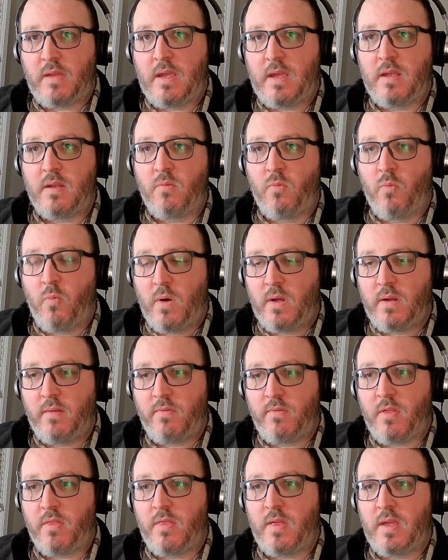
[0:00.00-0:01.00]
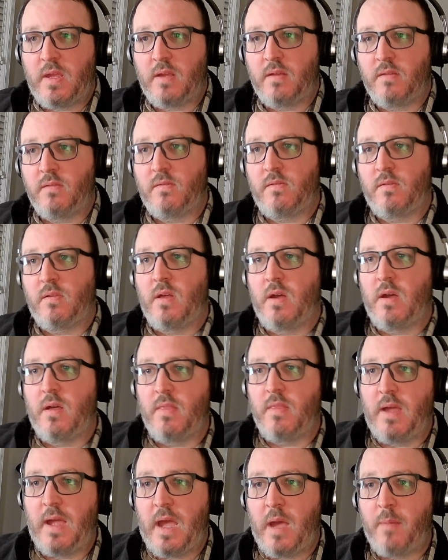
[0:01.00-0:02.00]
And one of the things
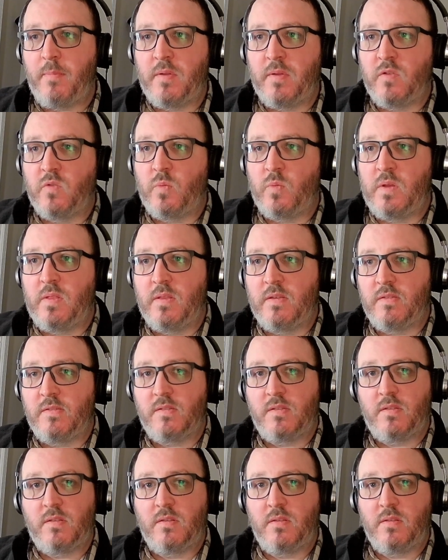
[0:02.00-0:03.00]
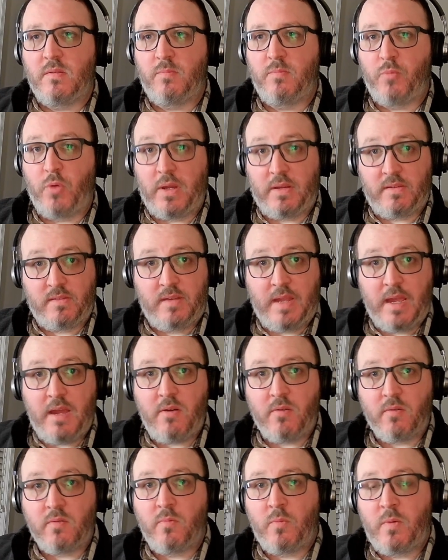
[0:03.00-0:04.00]
that happens when this breaks
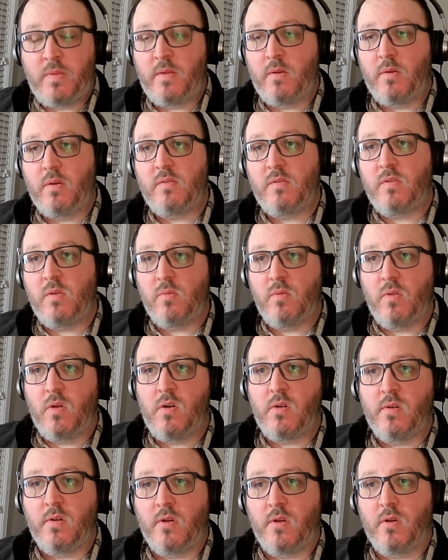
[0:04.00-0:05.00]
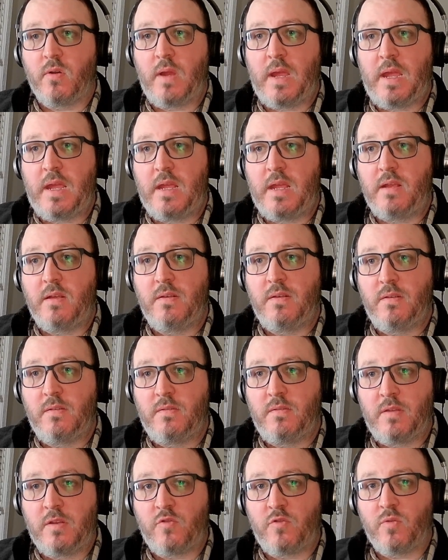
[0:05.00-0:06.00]
down, when there is no longer a
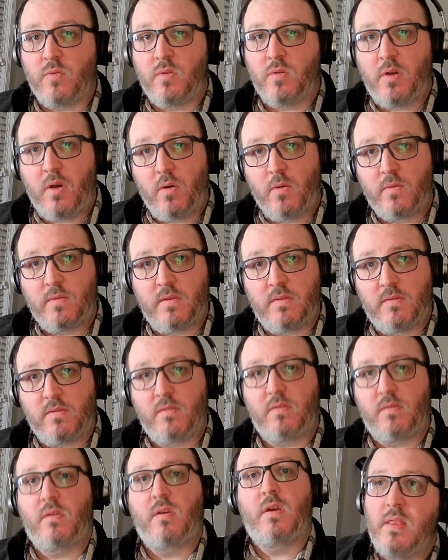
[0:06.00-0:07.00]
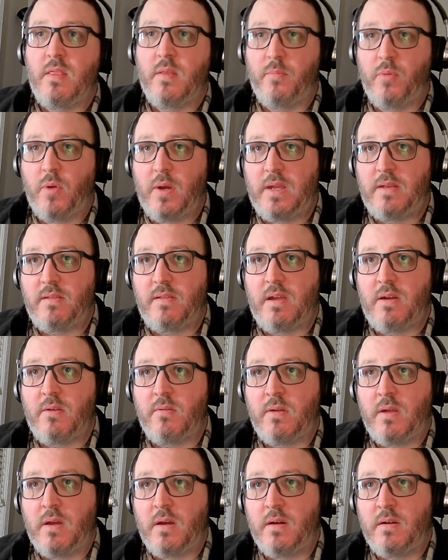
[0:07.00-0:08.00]
central cultus, the
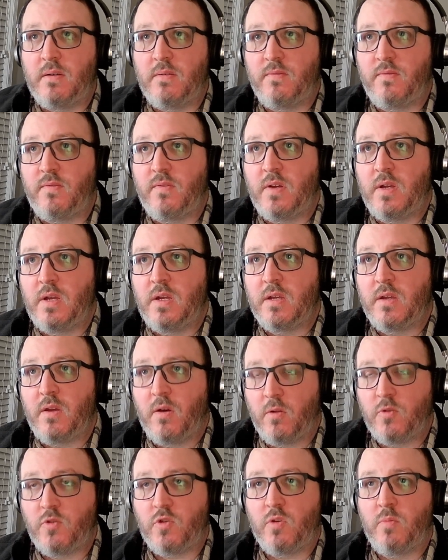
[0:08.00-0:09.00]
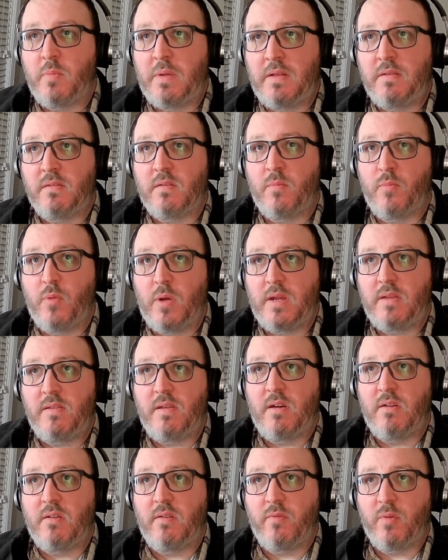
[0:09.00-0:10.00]
breakdown of culture means the
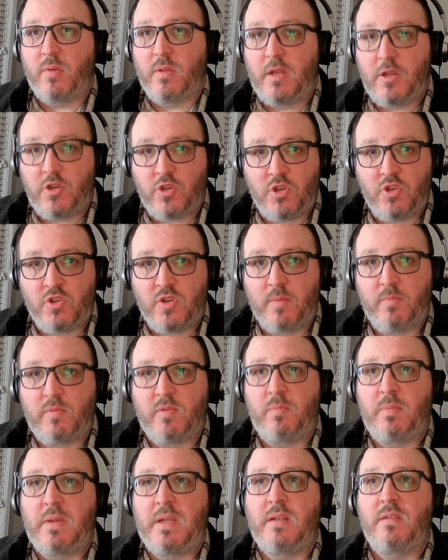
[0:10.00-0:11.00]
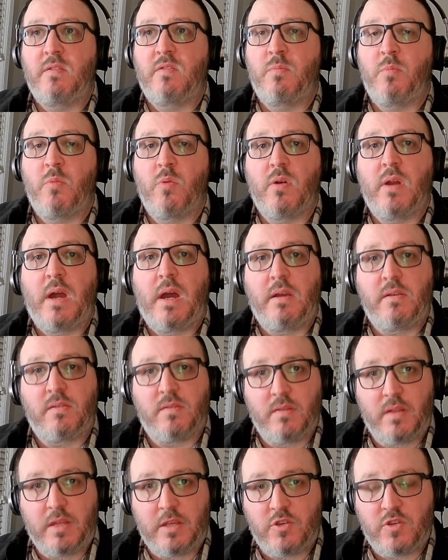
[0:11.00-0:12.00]
breakdown of relationships, means more
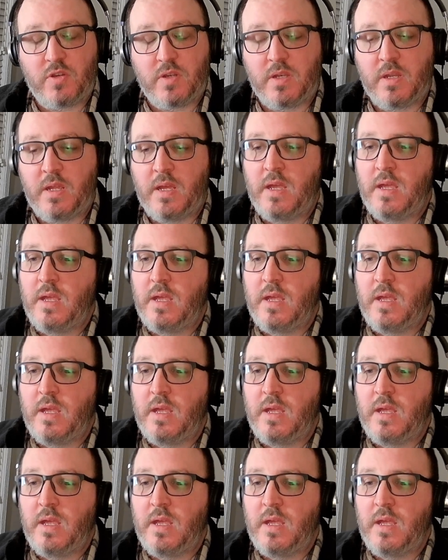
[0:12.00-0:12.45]
isolation.